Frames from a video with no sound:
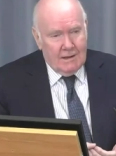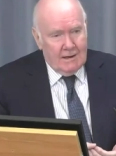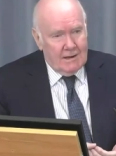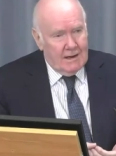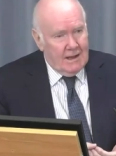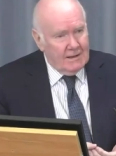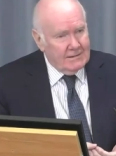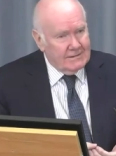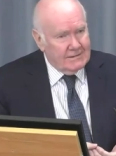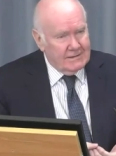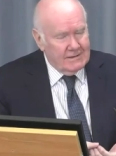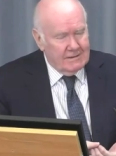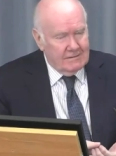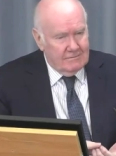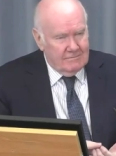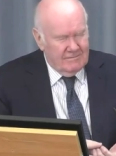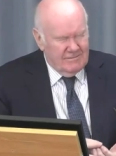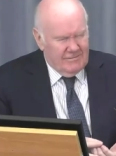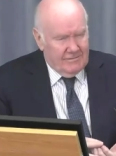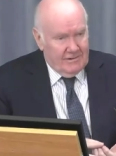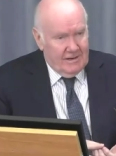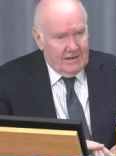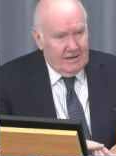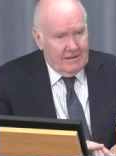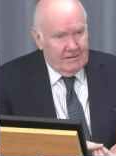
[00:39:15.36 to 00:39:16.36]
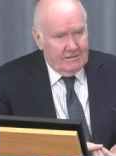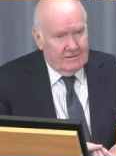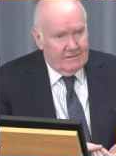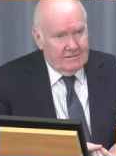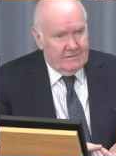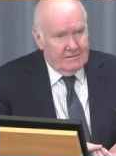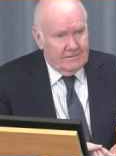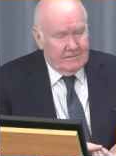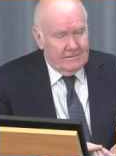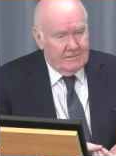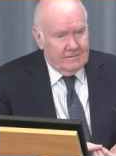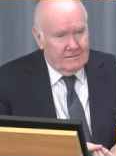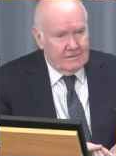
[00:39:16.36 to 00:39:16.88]
and I didn't find
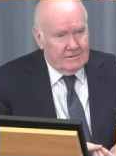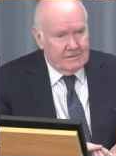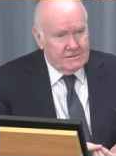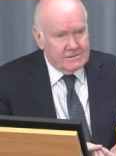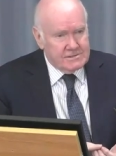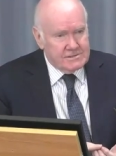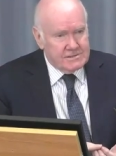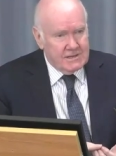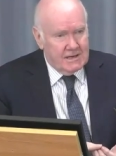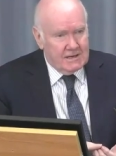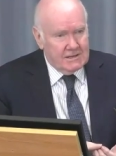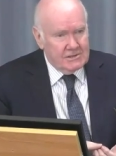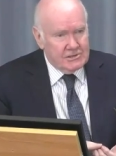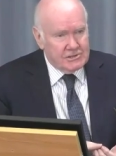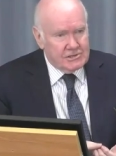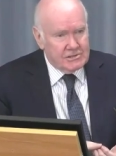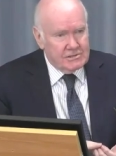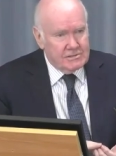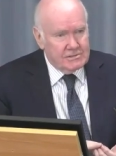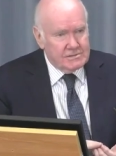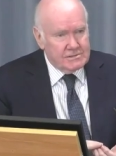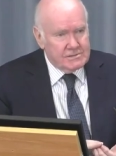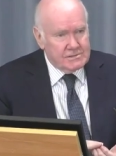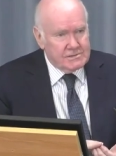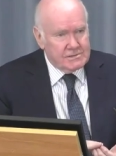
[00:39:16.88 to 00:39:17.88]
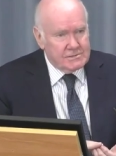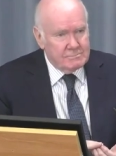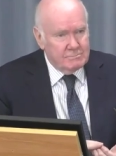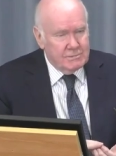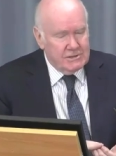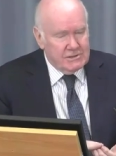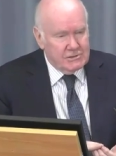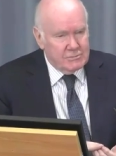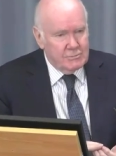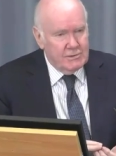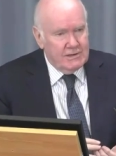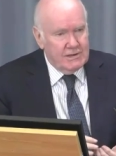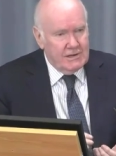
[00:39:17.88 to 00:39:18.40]
the distinctions
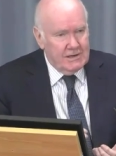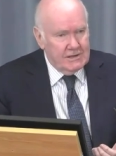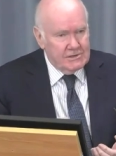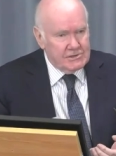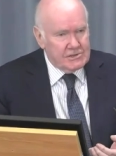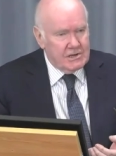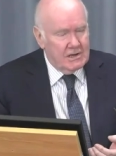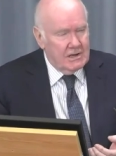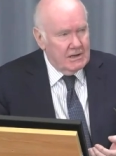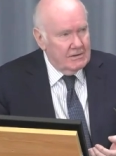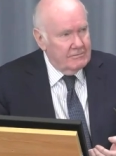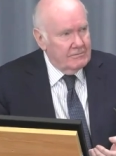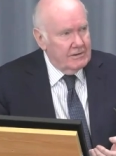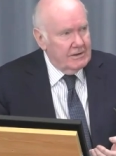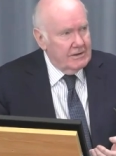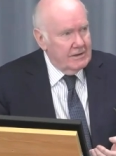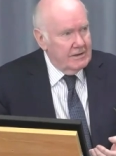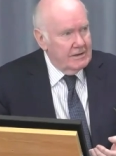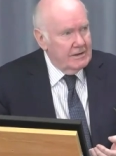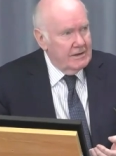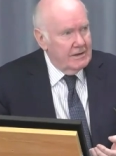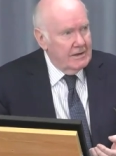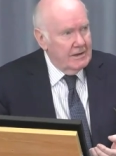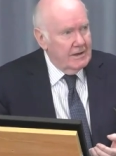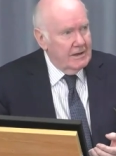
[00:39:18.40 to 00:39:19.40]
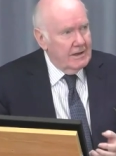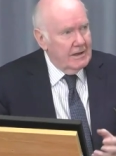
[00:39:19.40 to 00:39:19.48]
between HIV